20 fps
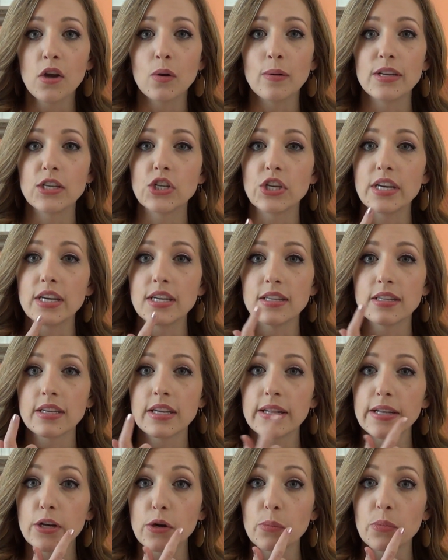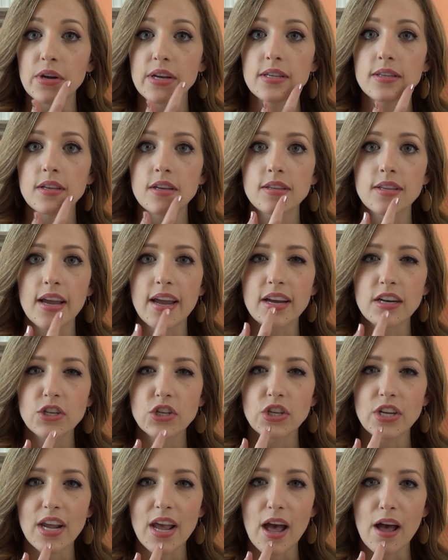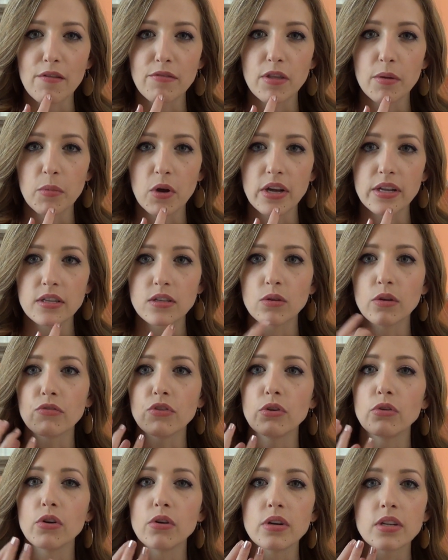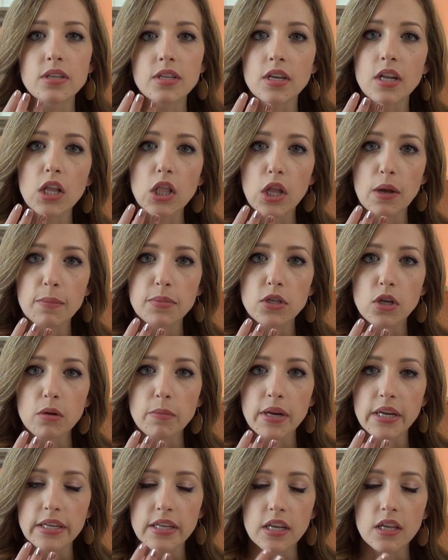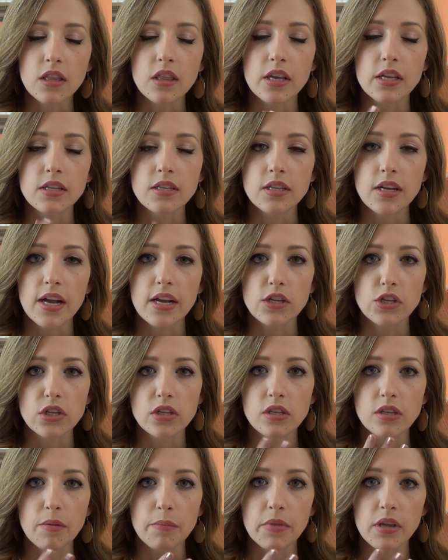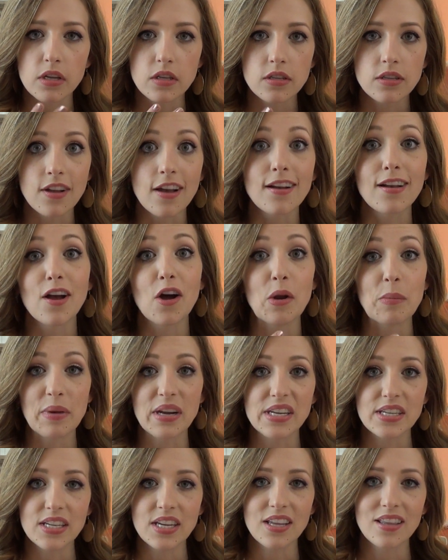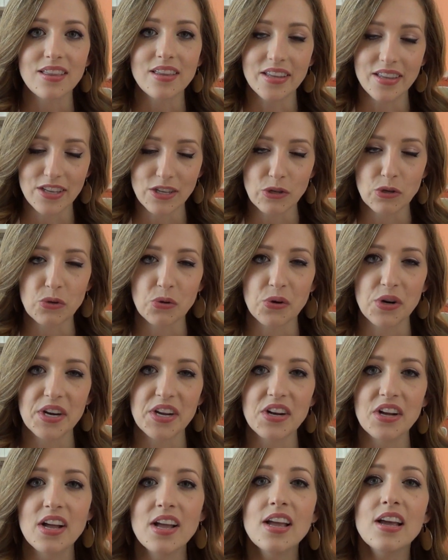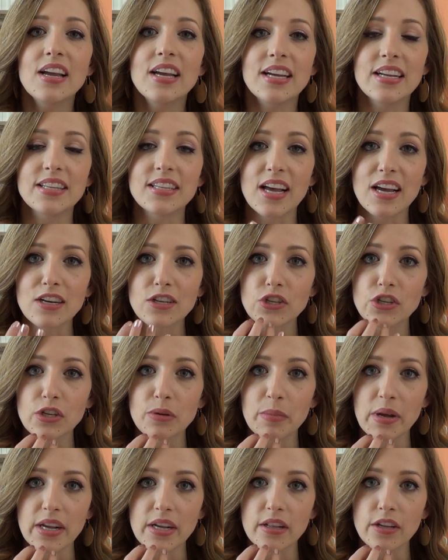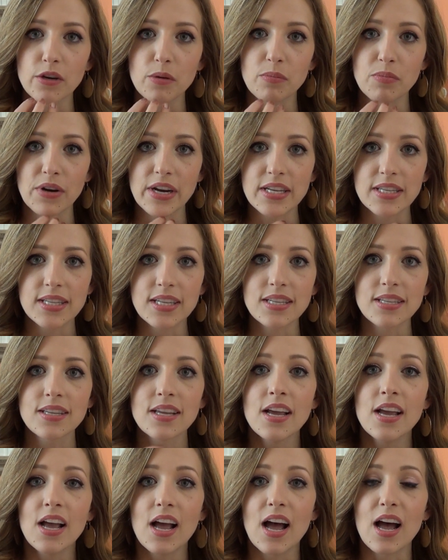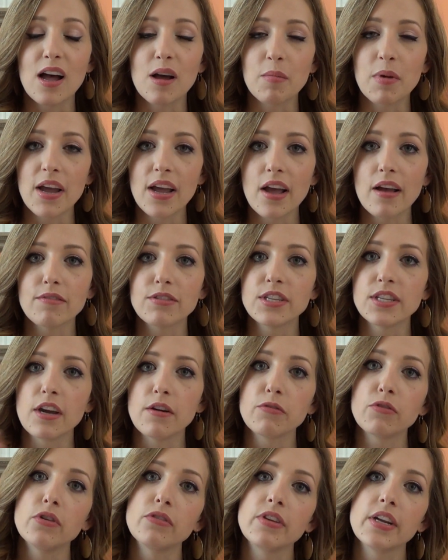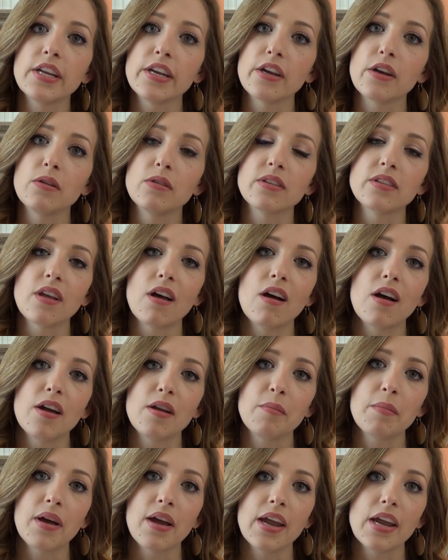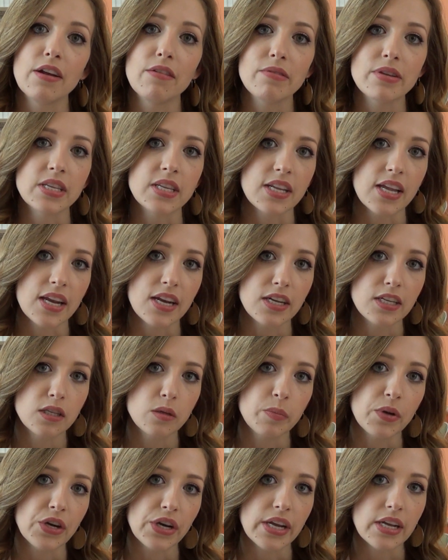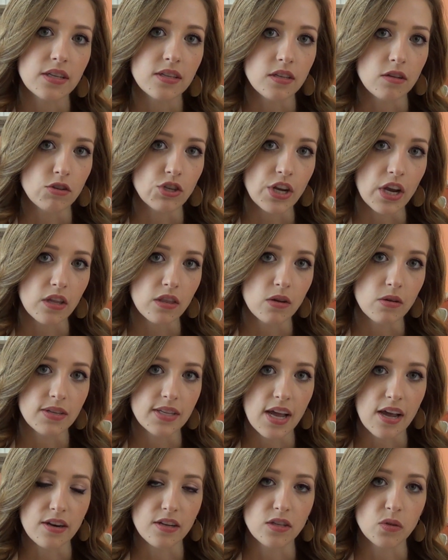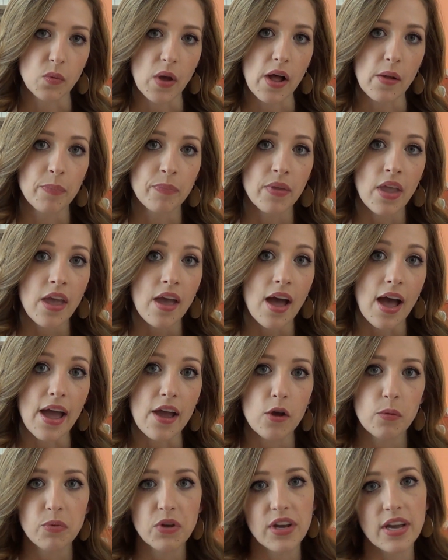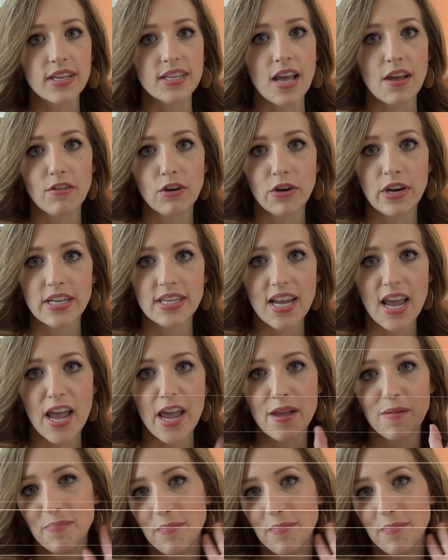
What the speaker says: which is clear braces, I actually have them on, so if you notice any lumps on my teeth, it's not just something stuck on my teeth in the tutorial, it's actually my clear braces. I have several videos on my Invisalign experience, so check those out as well. I hope you guys have a great day.